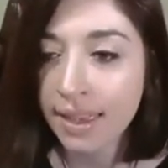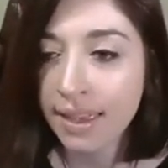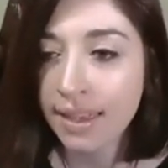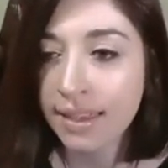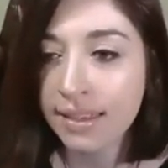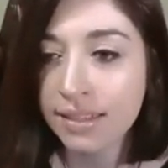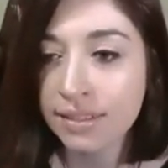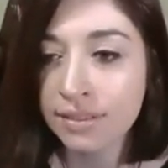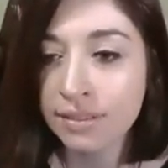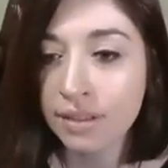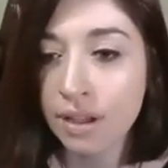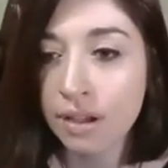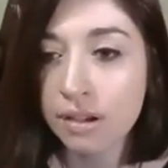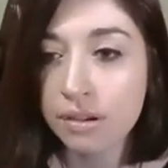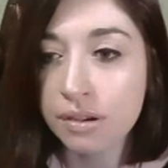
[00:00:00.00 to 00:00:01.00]

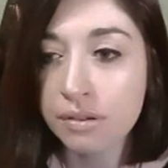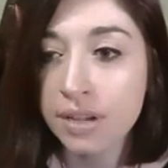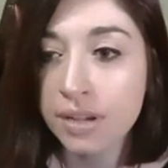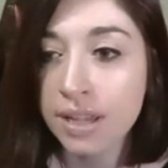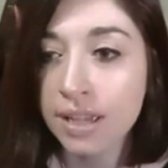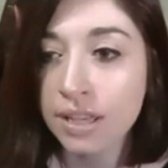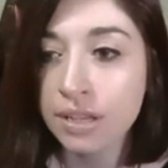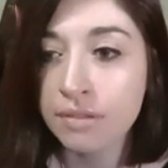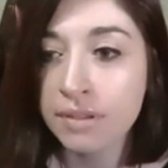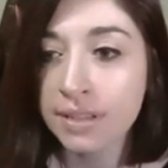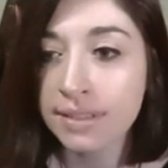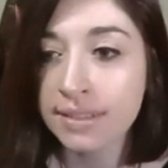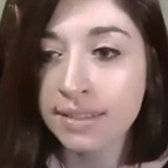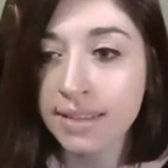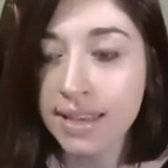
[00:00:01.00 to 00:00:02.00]
So you can
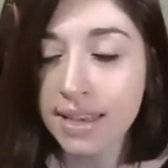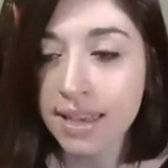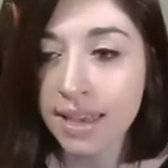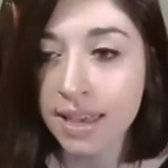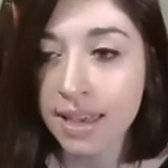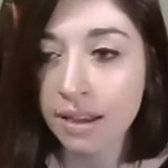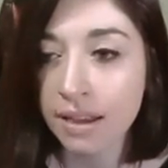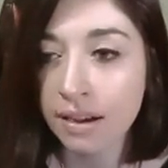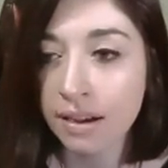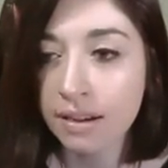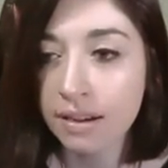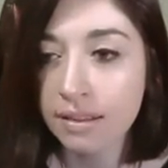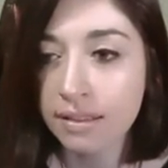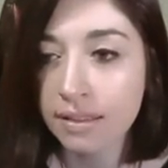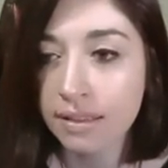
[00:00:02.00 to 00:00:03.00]
see here
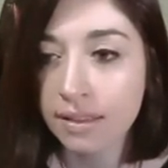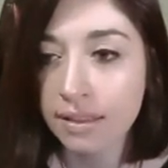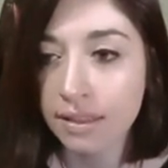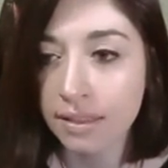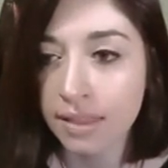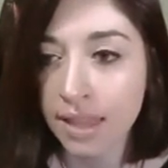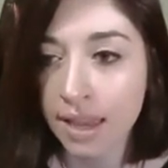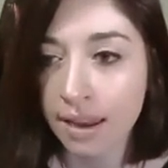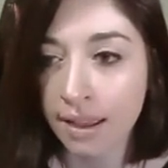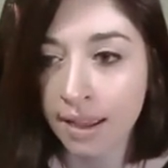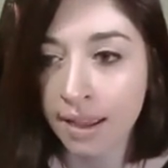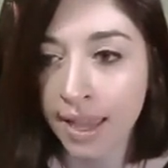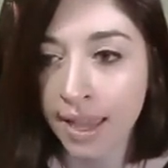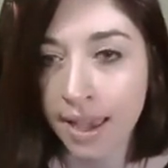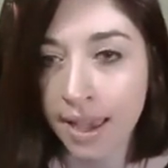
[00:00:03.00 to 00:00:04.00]
that I
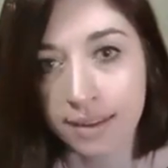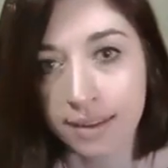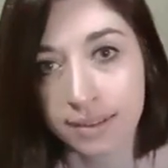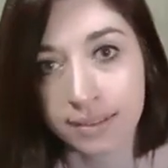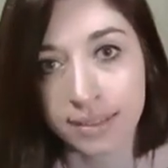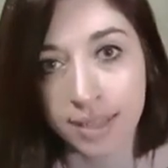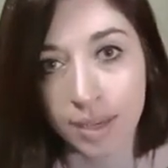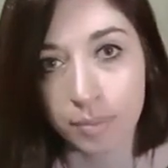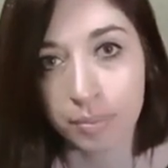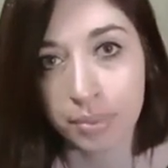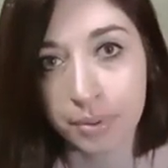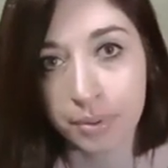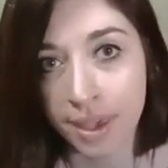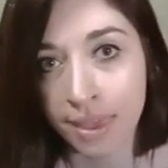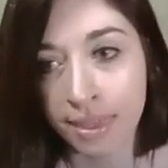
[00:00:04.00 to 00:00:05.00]
had a dip,
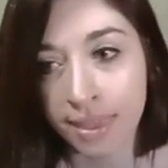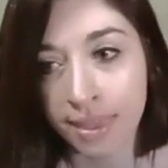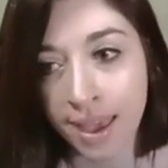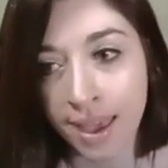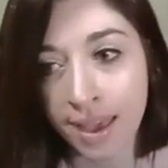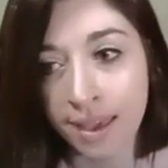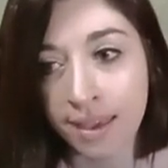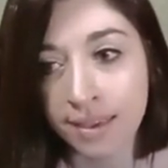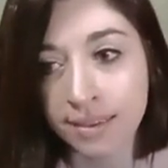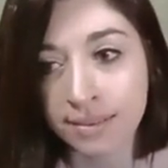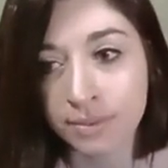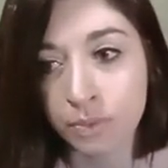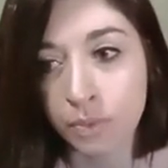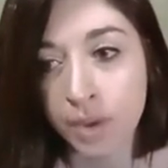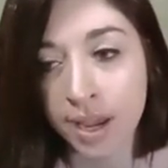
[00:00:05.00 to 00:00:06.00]
and that is
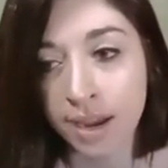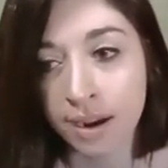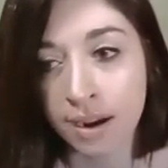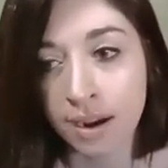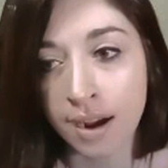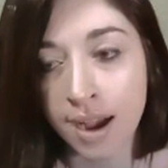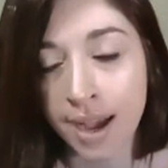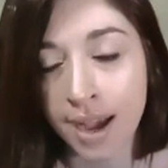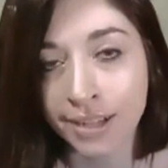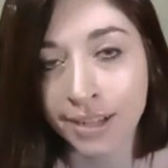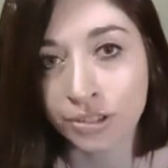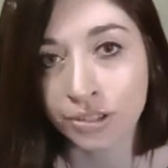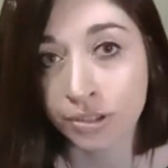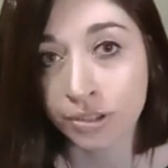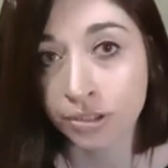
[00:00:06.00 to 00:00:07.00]
where I
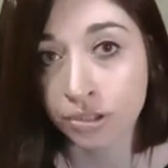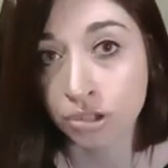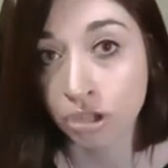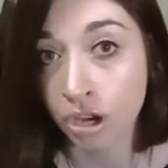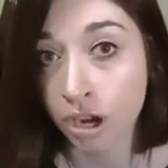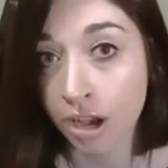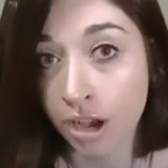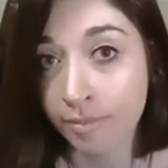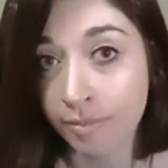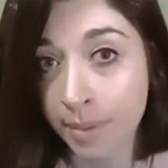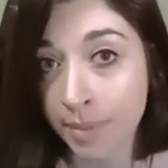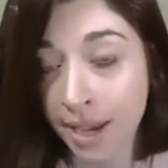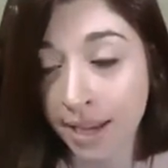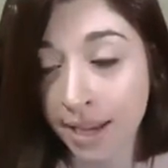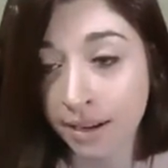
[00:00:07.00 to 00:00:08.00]
just shut off my
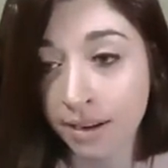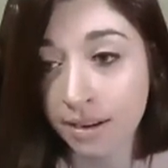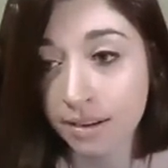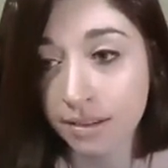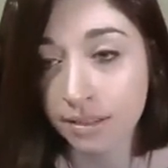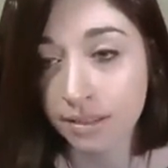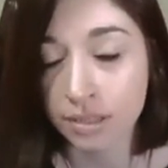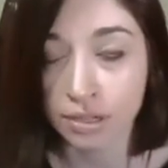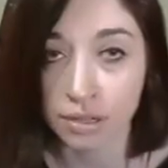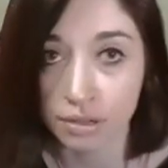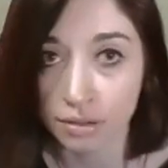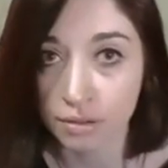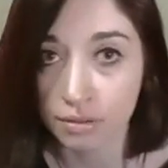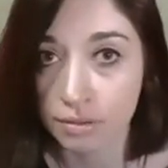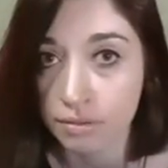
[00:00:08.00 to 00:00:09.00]
miner
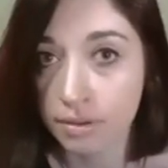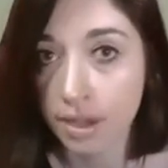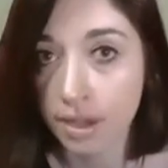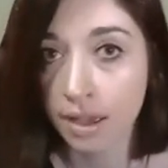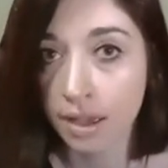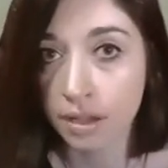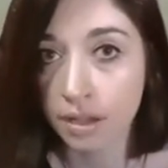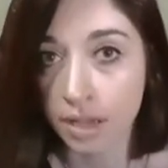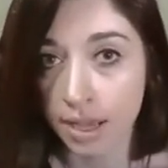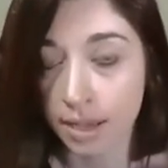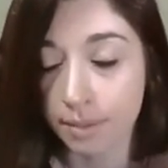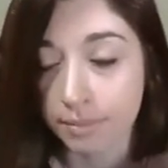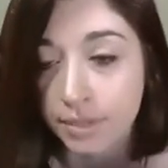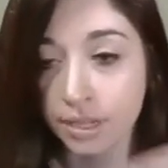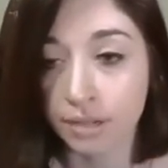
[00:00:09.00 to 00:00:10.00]
to,
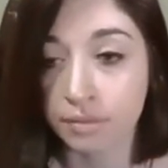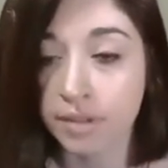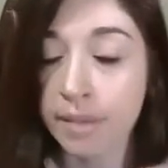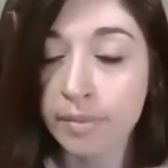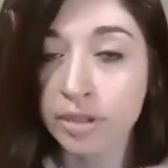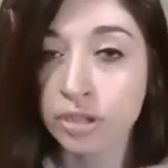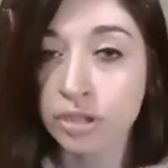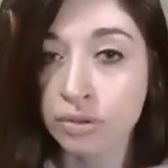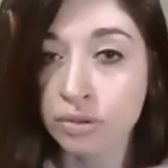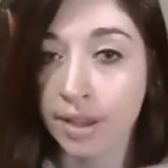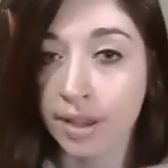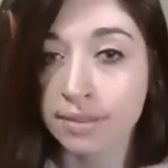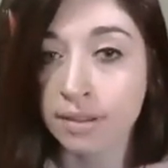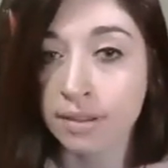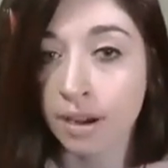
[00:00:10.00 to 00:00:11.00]
demonstrate
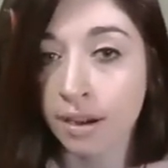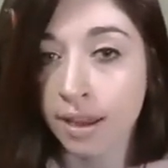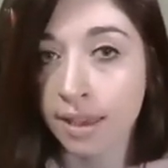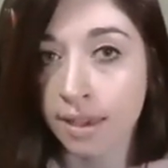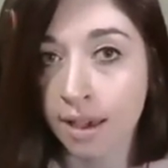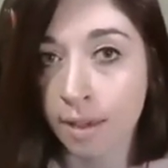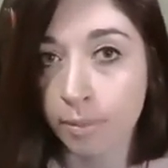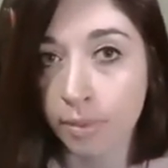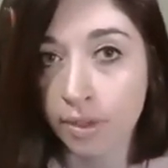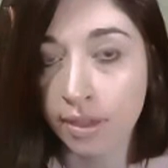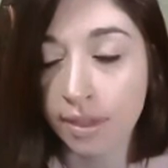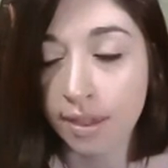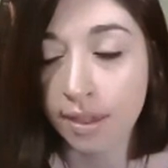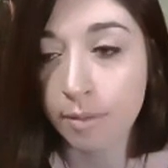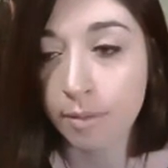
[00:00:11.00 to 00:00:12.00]
starting up
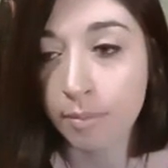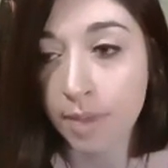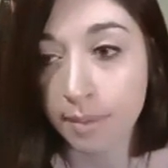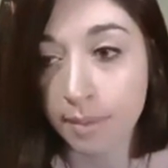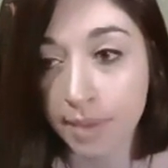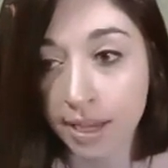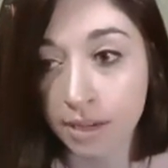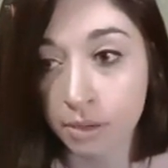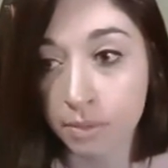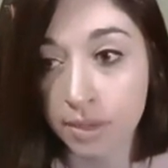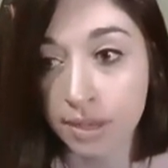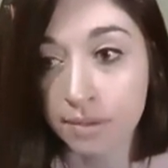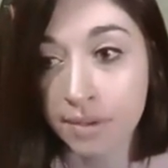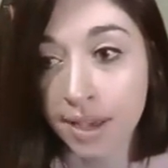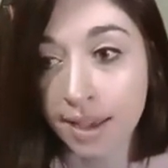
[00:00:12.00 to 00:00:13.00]
my miner with
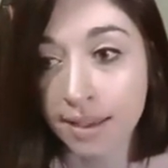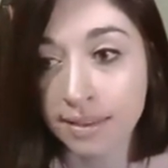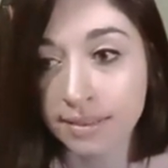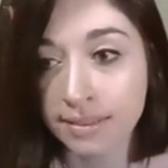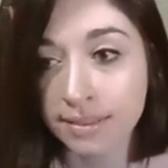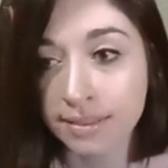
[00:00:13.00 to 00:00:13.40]
you guys.